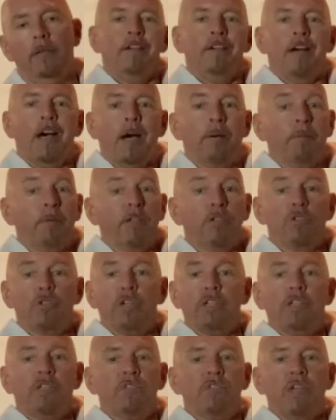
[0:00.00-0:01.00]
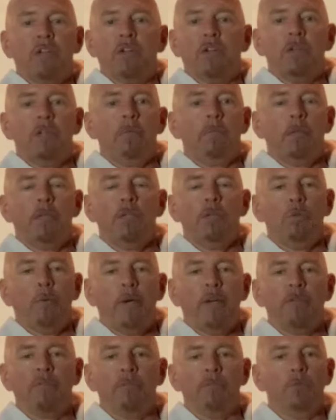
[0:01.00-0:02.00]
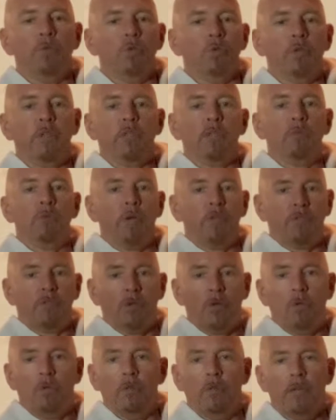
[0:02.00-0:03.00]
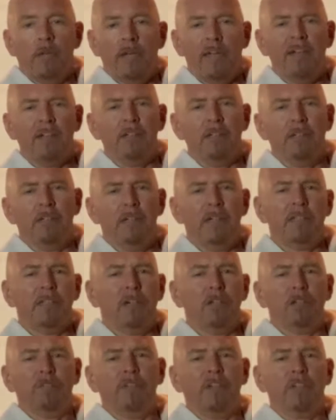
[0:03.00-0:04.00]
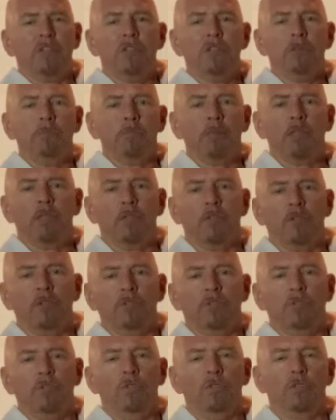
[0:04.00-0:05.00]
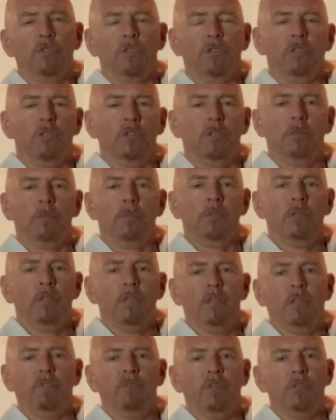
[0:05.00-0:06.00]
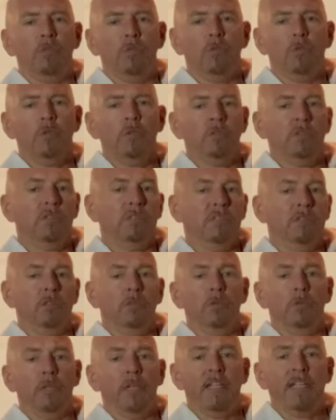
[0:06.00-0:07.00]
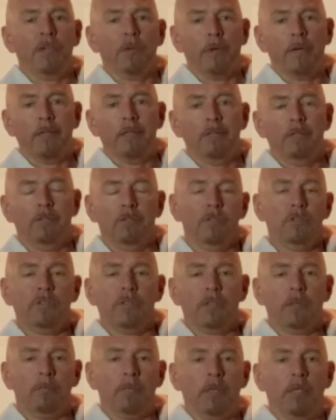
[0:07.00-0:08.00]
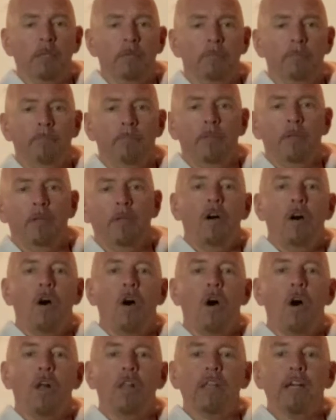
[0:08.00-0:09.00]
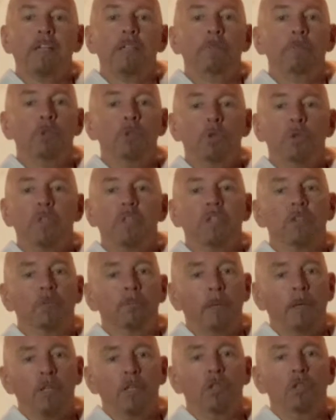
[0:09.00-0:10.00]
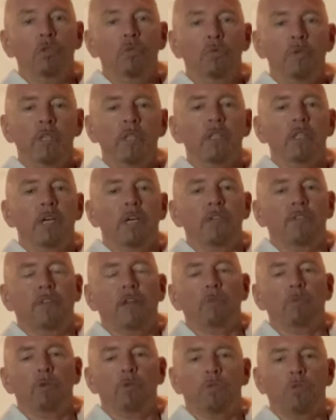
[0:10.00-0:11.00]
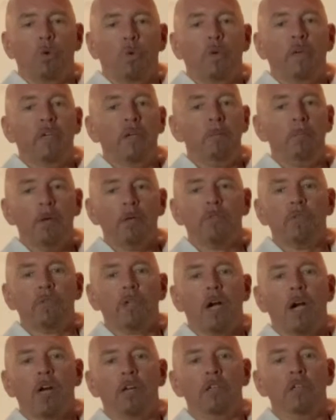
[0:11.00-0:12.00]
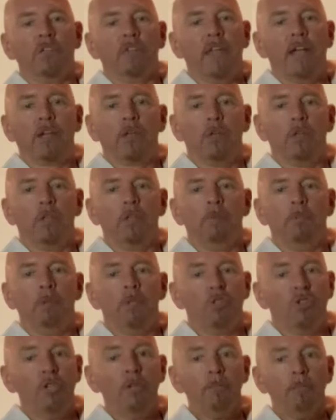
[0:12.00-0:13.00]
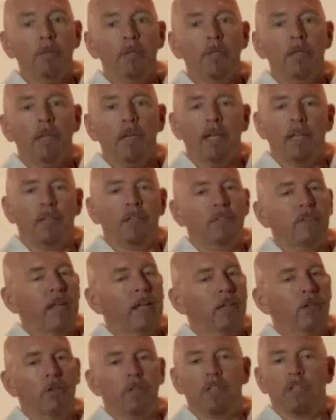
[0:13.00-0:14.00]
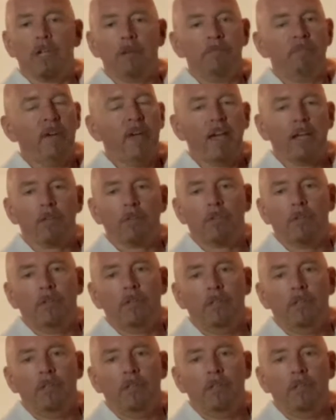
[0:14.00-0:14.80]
I'm not trying to scare anybody away from doing a resto. Hell, I doubt if I could, because if you're determined enough to do it, you're going to do it anyway, just like me. All I am doing is making you realize that restoring a muscle car is not going to be cheap, and it's not going to come fast.